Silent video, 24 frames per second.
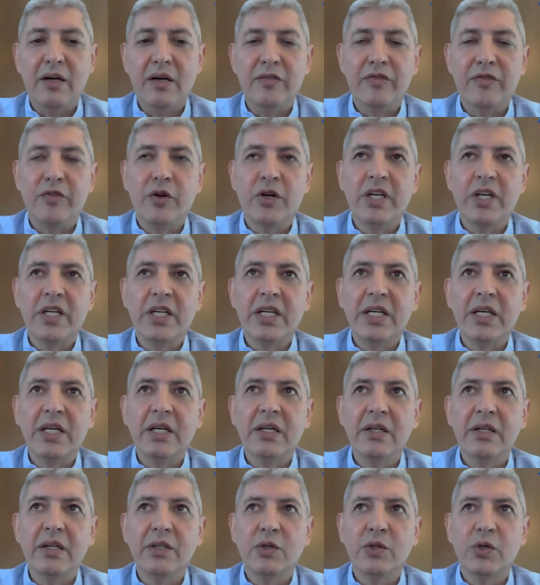for a
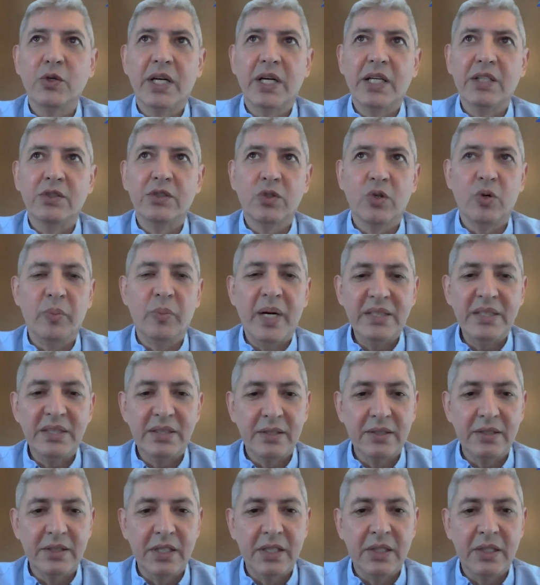year, you get your
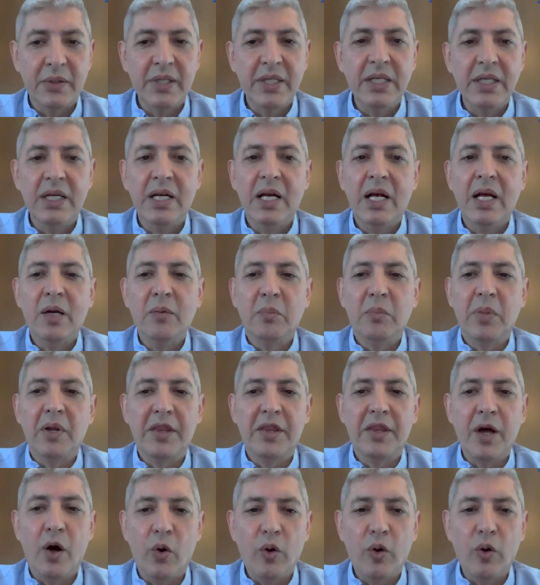master's degree, but
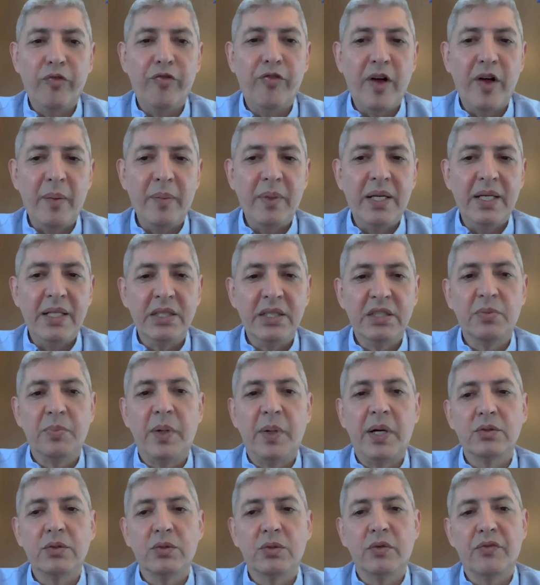the whole family is
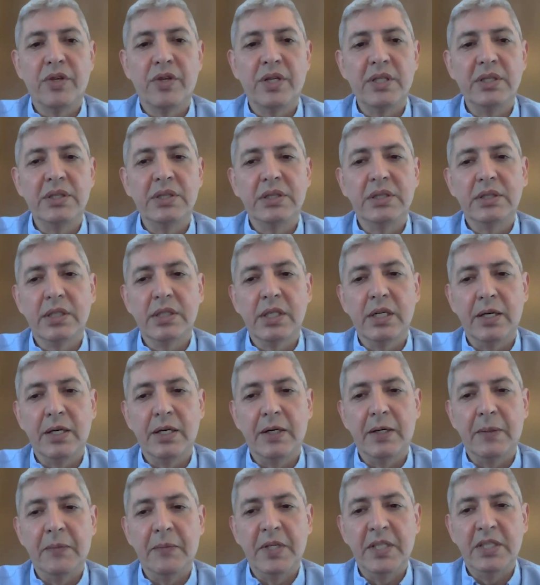part of this
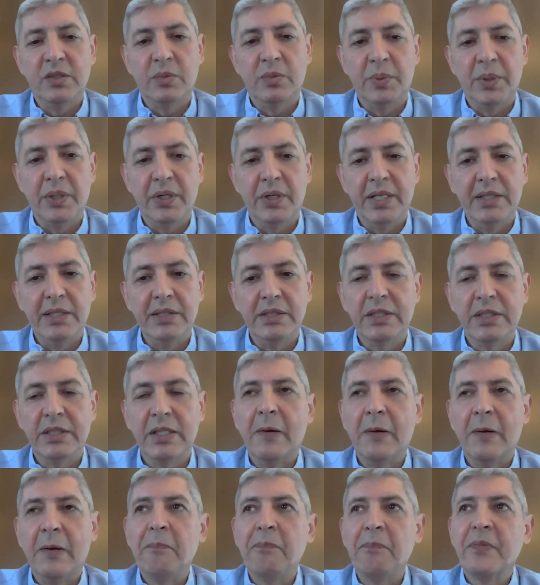experience.
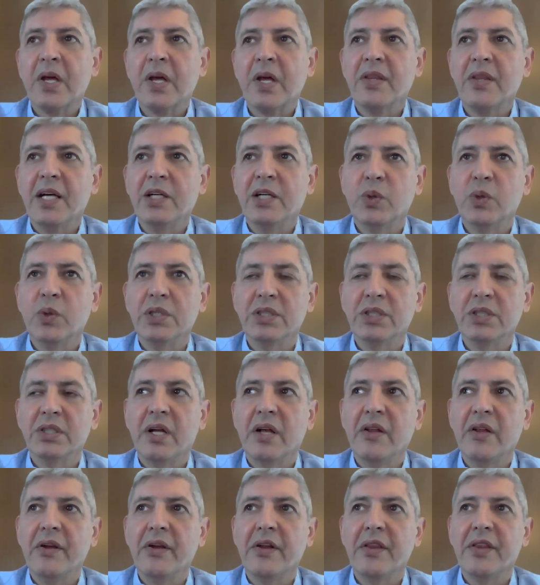That was
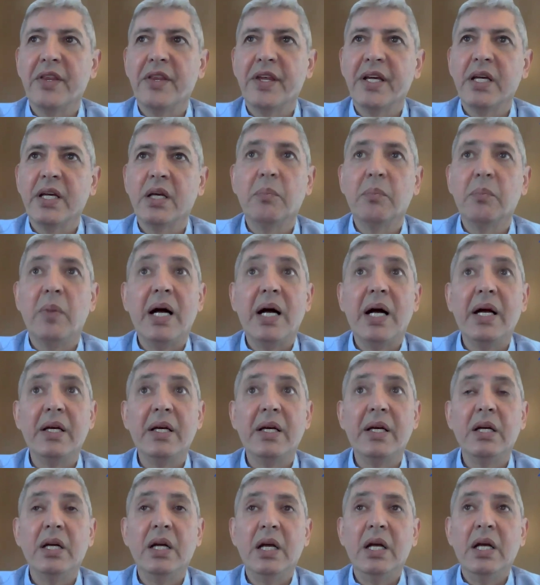another thing.
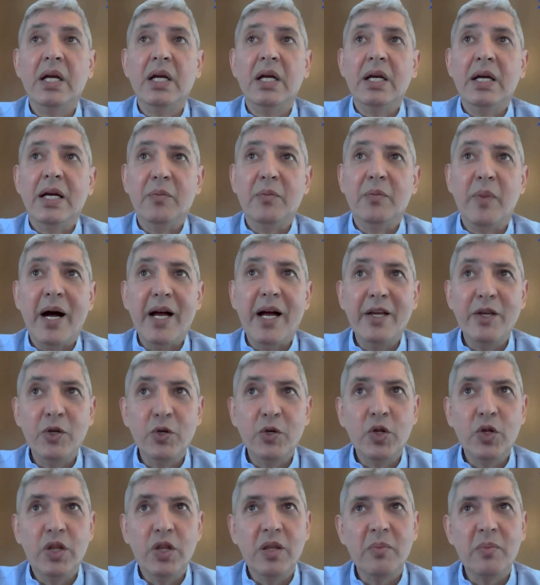In my
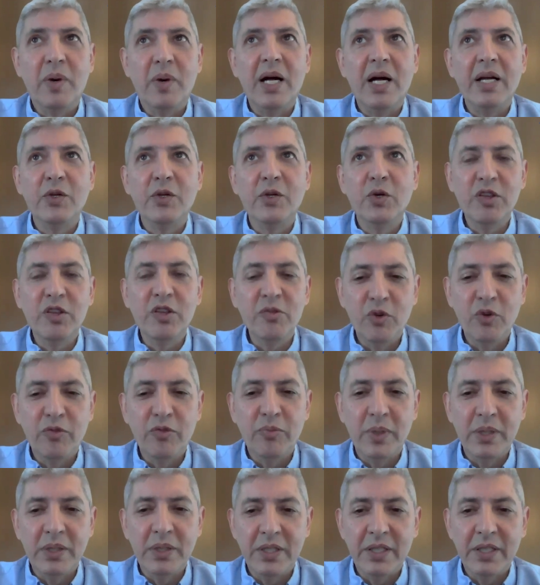youth
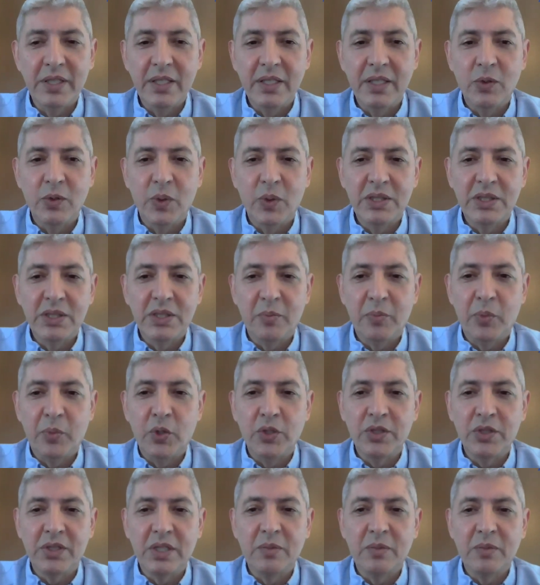movement here was
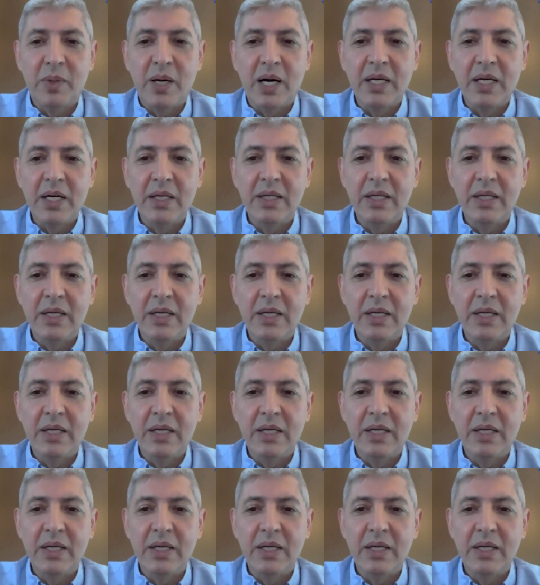supported by